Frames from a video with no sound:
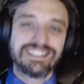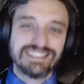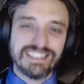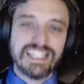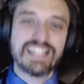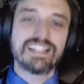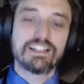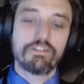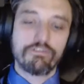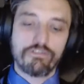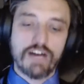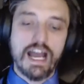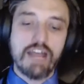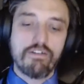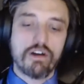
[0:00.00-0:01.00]
least
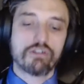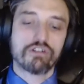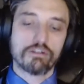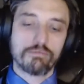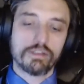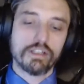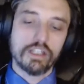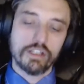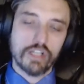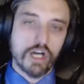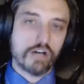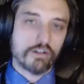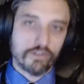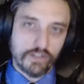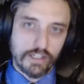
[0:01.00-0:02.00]
500 million
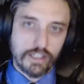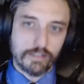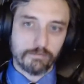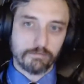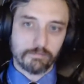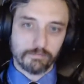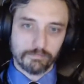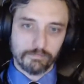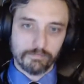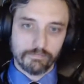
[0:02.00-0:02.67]
dollars in it.